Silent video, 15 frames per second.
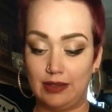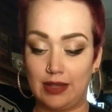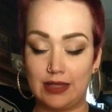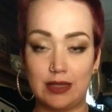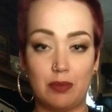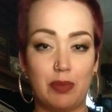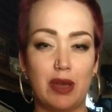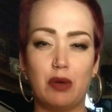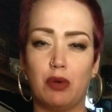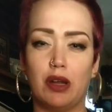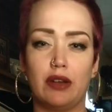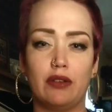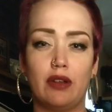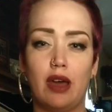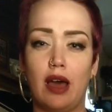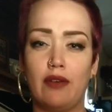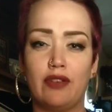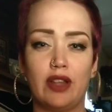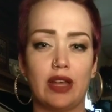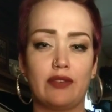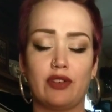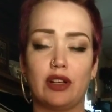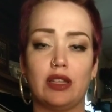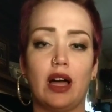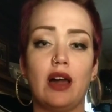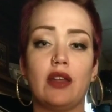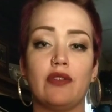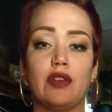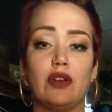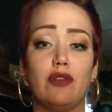That's a big one, I feel like, for a
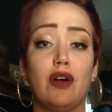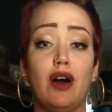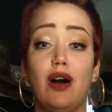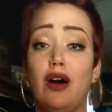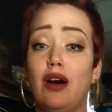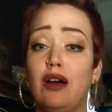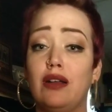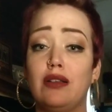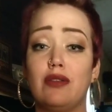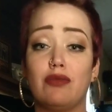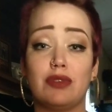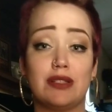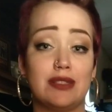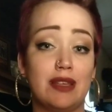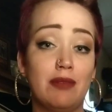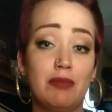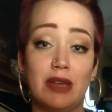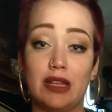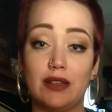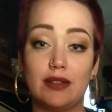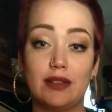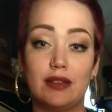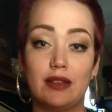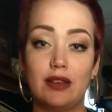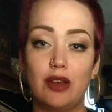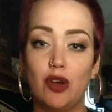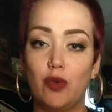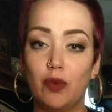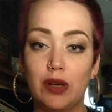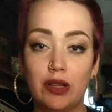lot of you. Resentment.
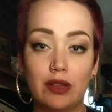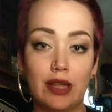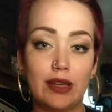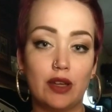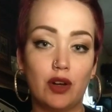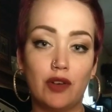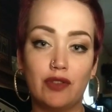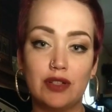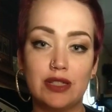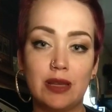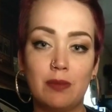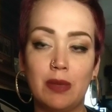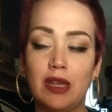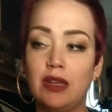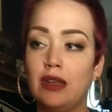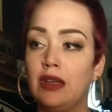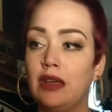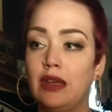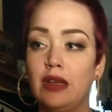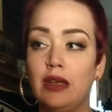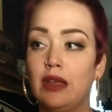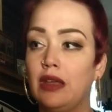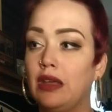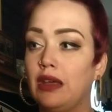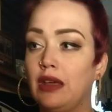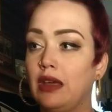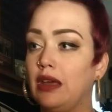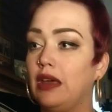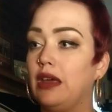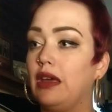When you let go of resentment,
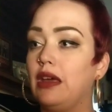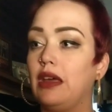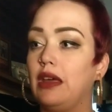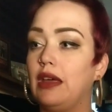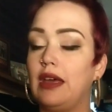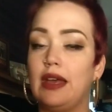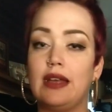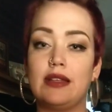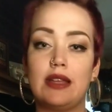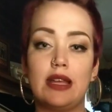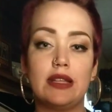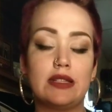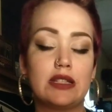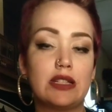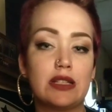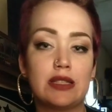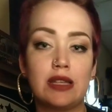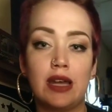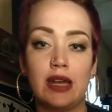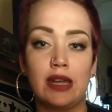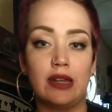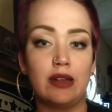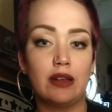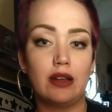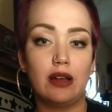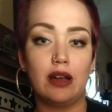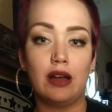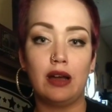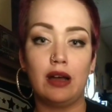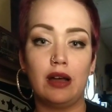it's just like
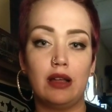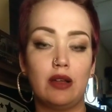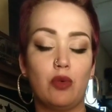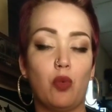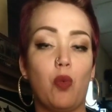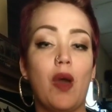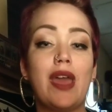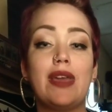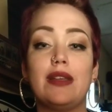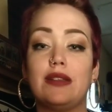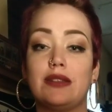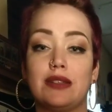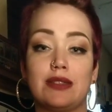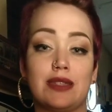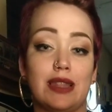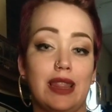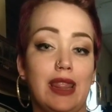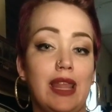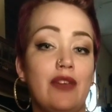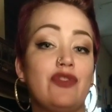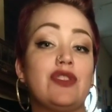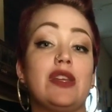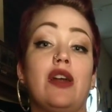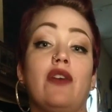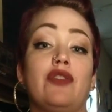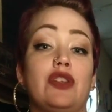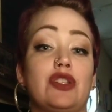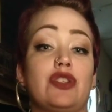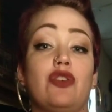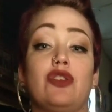weight just lifted off
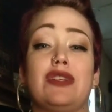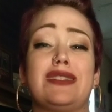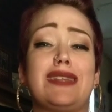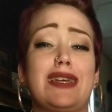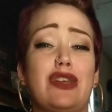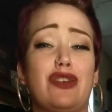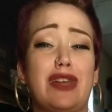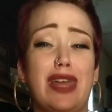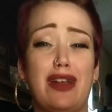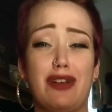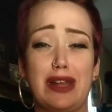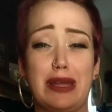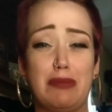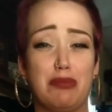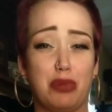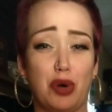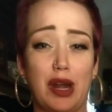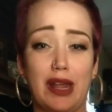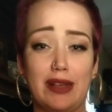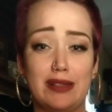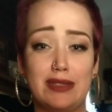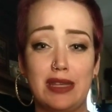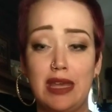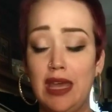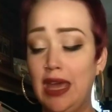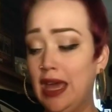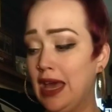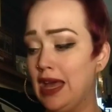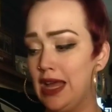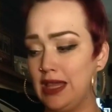your shoulders. It's like you're carrying bricks.
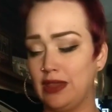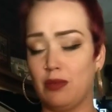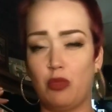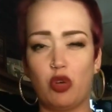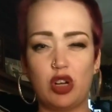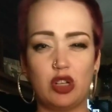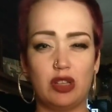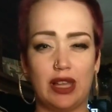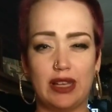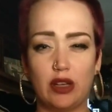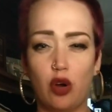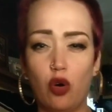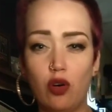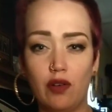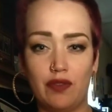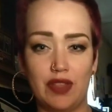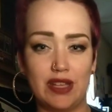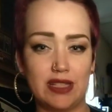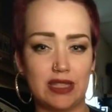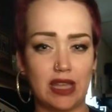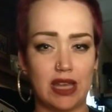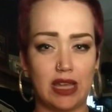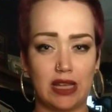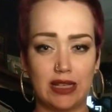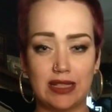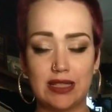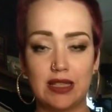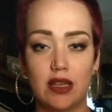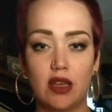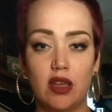And the more you let go of these
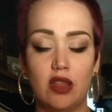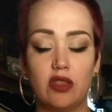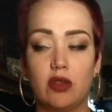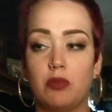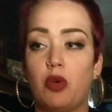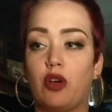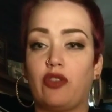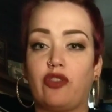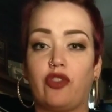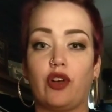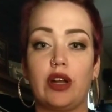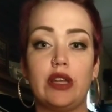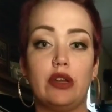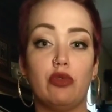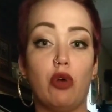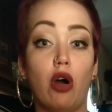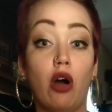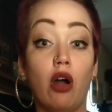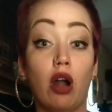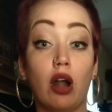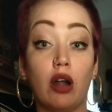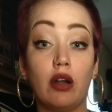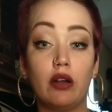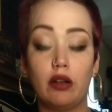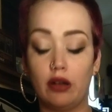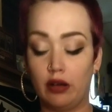things, the more free you are.